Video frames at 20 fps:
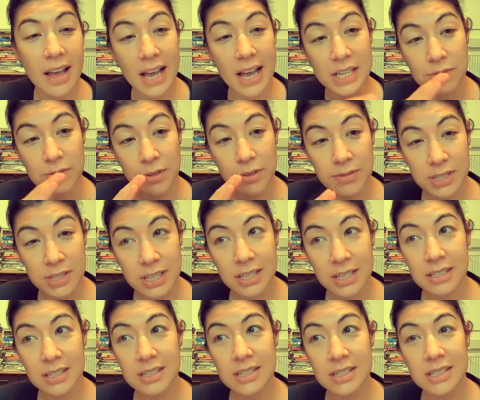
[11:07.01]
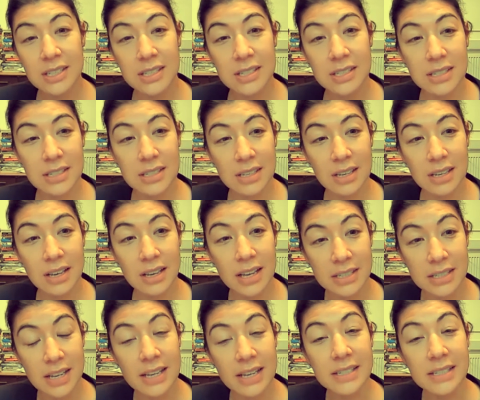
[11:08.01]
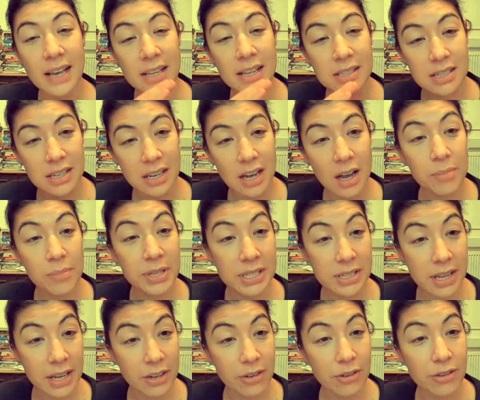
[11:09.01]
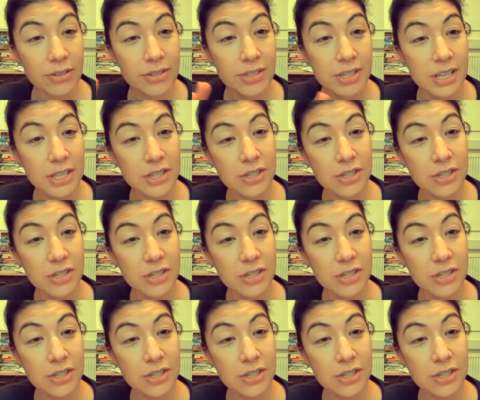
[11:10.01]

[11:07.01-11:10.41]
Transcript: as we've seen, disease, it tends to come in cycles.